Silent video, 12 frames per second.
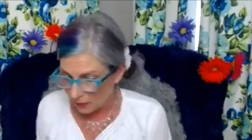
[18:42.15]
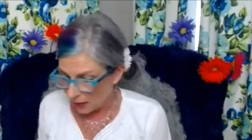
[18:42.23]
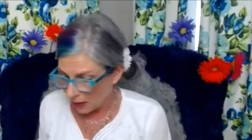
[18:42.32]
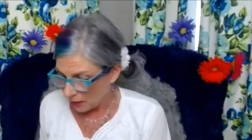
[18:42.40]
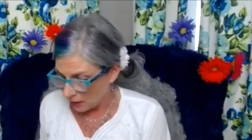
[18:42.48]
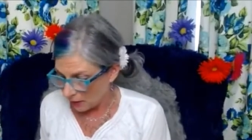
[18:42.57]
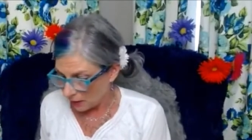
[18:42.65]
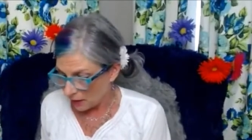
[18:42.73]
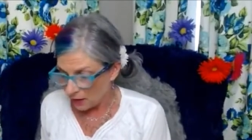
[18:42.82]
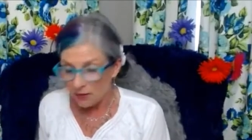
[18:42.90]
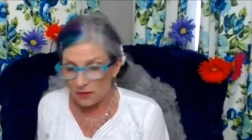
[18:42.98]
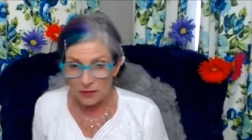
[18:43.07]
And the,
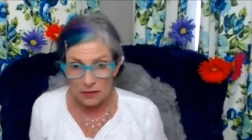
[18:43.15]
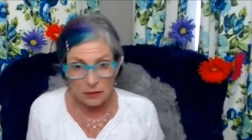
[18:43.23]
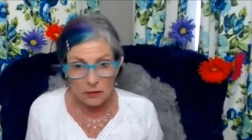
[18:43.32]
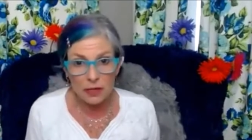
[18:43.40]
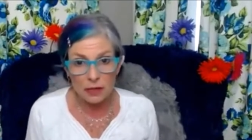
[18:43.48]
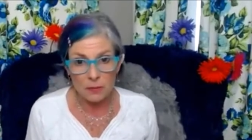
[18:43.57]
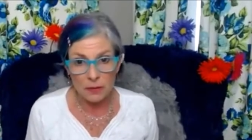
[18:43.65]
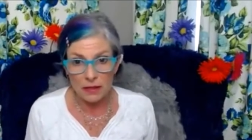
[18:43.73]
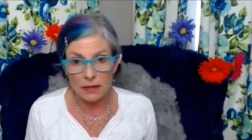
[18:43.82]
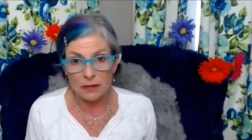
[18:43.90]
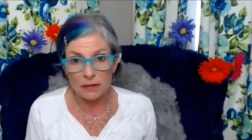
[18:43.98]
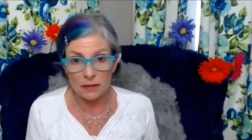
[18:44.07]
the Siri
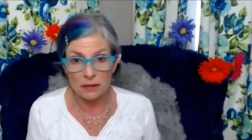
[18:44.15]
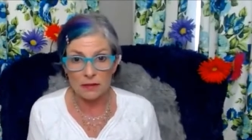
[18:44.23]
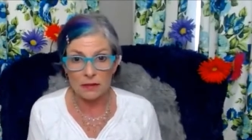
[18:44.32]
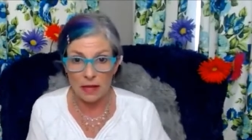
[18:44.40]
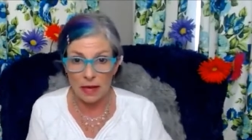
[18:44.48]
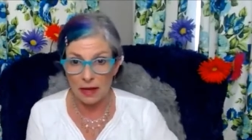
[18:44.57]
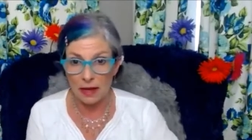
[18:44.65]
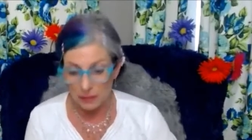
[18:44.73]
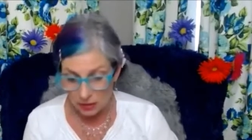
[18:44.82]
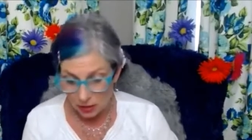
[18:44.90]
piece is that